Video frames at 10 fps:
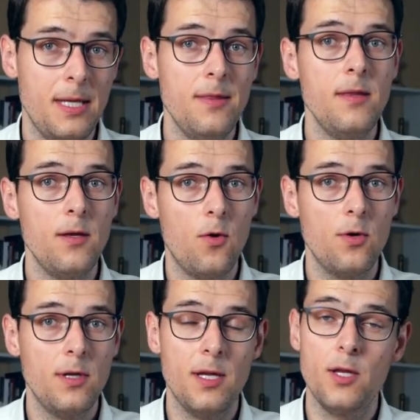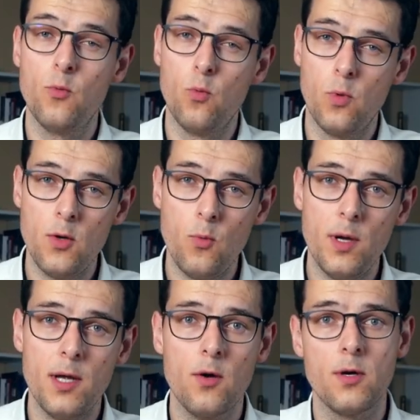in the audit in one
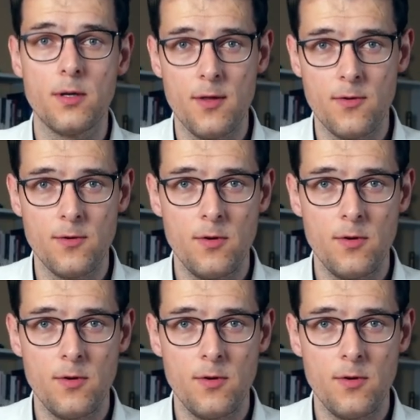way or another.